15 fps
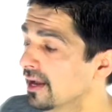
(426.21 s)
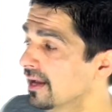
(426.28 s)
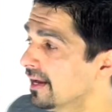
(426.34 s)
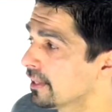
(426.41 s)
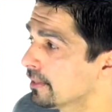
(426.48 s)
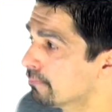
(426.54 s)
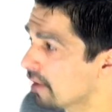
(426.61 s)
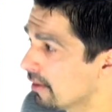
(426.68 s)
Now
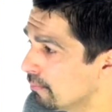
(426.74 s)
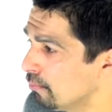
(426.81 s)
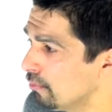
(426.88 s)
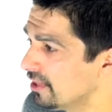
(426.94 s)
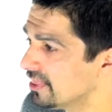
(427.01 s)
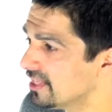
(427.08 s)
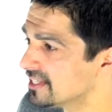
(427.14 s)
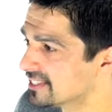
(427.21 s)
the problem
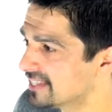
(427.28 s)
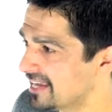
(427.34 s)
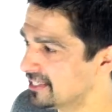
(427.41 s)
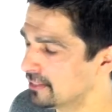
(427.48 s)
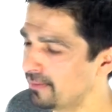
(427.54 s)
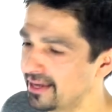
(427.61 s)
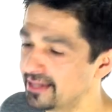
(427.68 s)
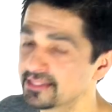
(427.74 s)
with this
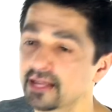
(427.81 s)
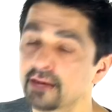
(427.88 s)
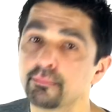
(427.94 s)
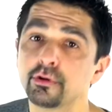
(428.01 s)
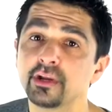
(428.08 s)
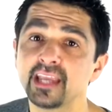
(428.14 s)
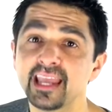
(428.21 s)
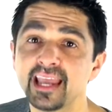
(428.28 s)
database, and I'm
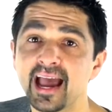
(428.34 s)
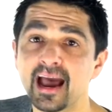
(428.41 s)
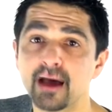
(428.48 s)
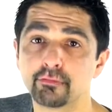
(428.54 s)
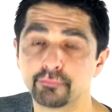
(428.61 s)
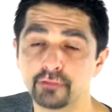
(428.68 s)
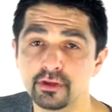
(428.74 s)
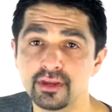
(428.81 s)
putting it
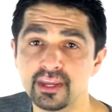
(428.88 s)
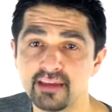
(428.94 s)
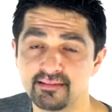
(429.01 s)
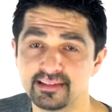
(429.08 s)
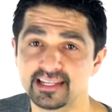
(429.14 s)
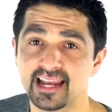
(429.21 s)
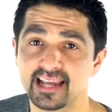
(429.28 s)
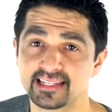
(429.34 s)
out for you here
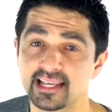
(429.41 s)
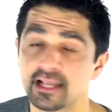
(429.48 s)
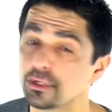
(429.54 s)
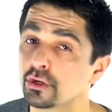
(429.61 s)
as an Excel,